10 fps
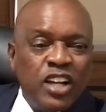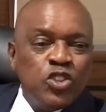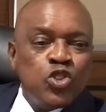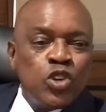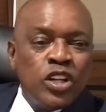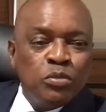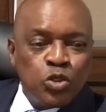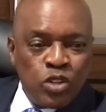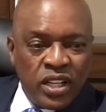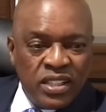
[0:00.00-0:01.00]
unusual in
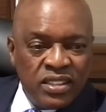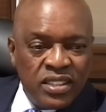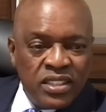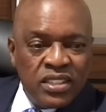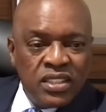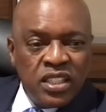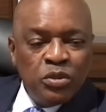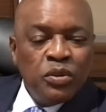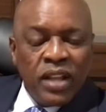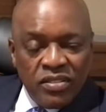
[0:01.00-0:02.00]
Botswana. Uh,
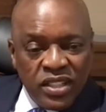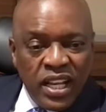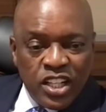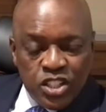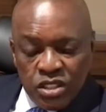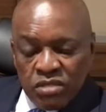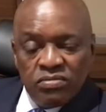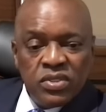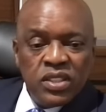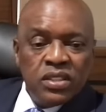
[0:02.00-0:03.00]
we will have an
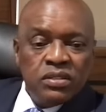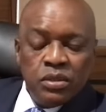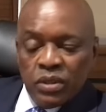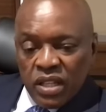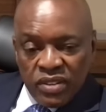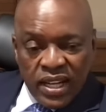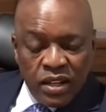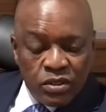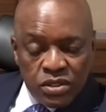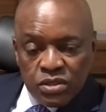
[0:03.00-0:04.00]
election, we will have a
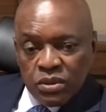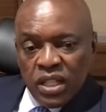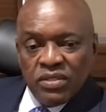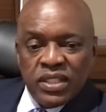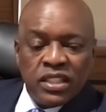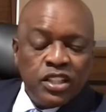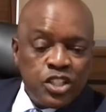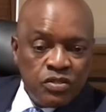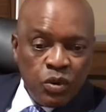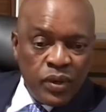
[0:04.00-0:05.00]
count, we'll have a
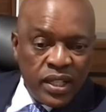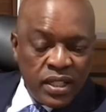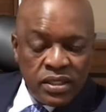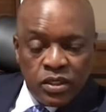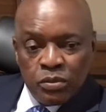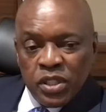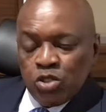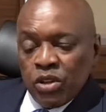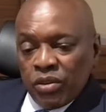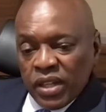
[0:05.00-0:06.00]
declaration of a winner, there will be a
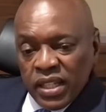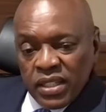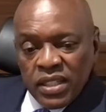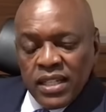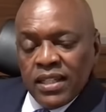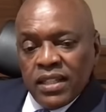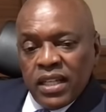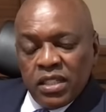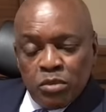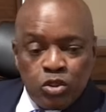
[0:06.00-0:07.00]
swearing in,
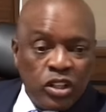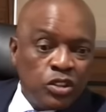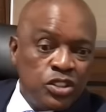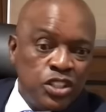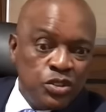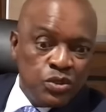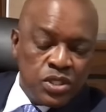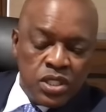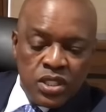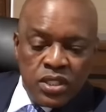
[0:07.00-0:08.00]
and Botswana
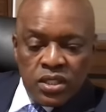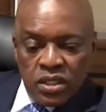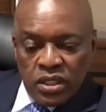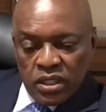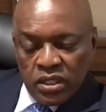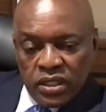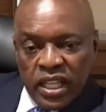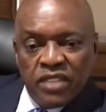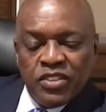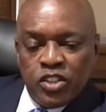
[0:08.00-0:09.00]
continues. Uh, the
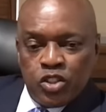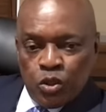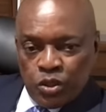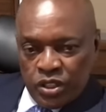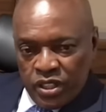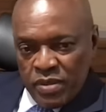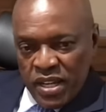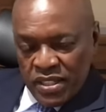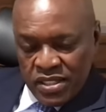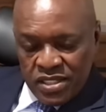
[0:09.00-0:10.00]
elephant story
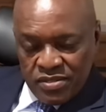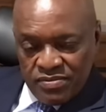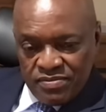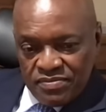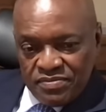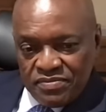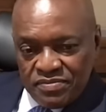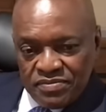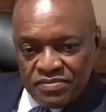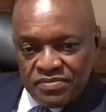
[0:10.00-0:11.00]
remains.
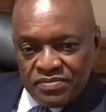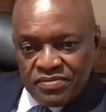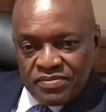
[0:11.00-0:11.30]
Mm.